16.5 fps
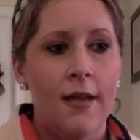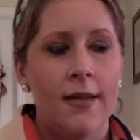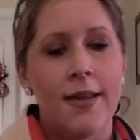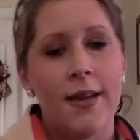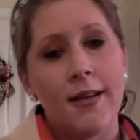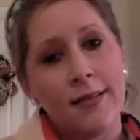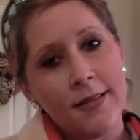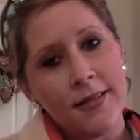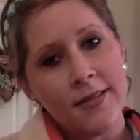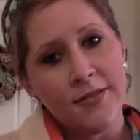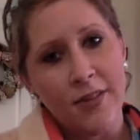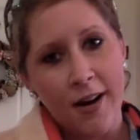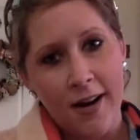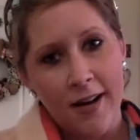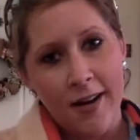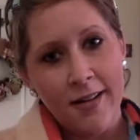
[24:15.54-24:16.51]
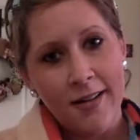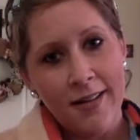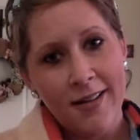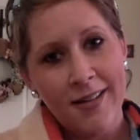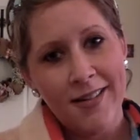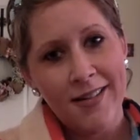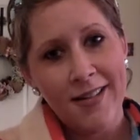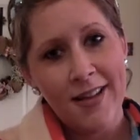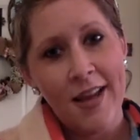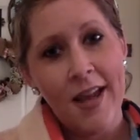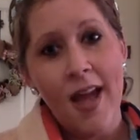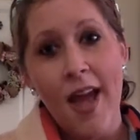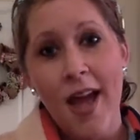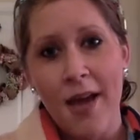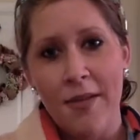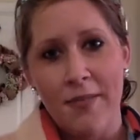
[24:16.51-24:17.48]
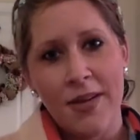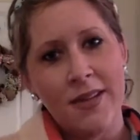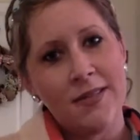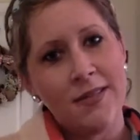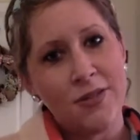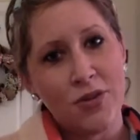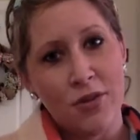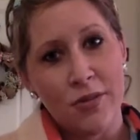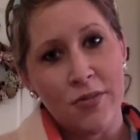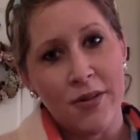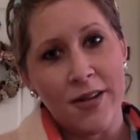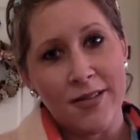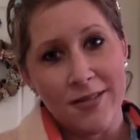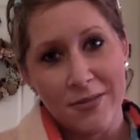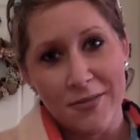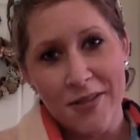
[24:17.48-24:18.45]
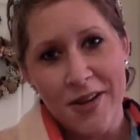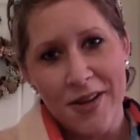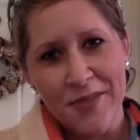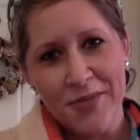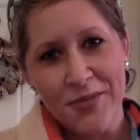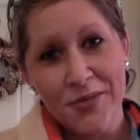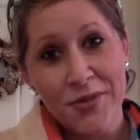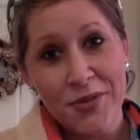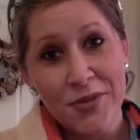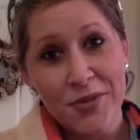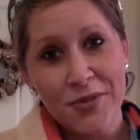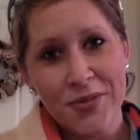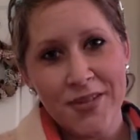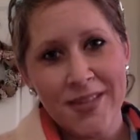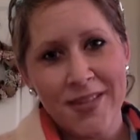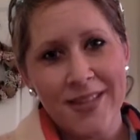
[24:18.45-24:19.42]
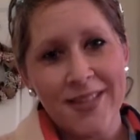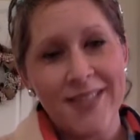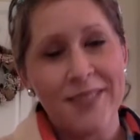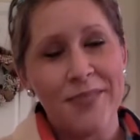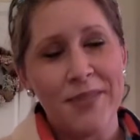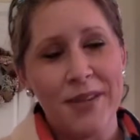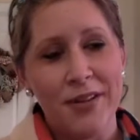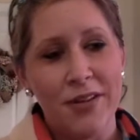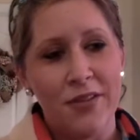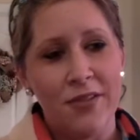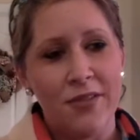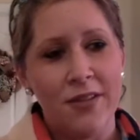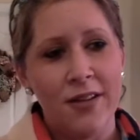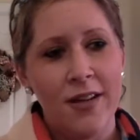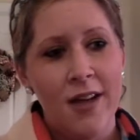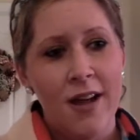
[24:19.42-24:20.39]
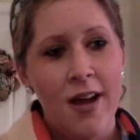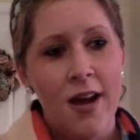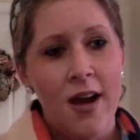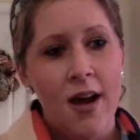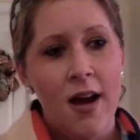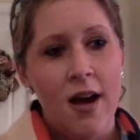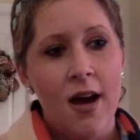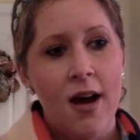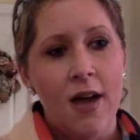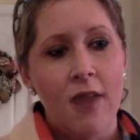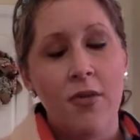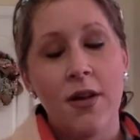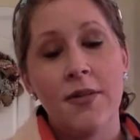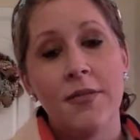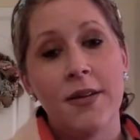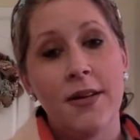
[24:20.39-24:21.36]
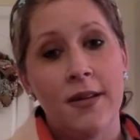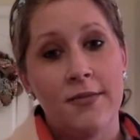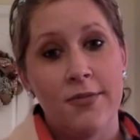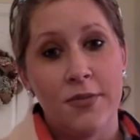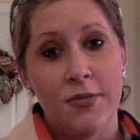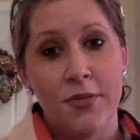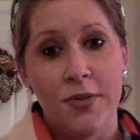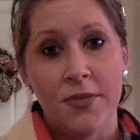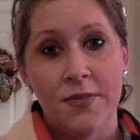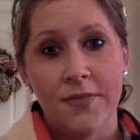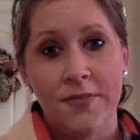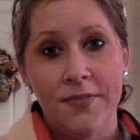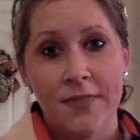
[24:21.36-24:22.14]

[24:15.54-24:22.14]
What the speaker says: getting this far and being this short of breath sometimes when you're doing things and bending over, I want to be comfortable.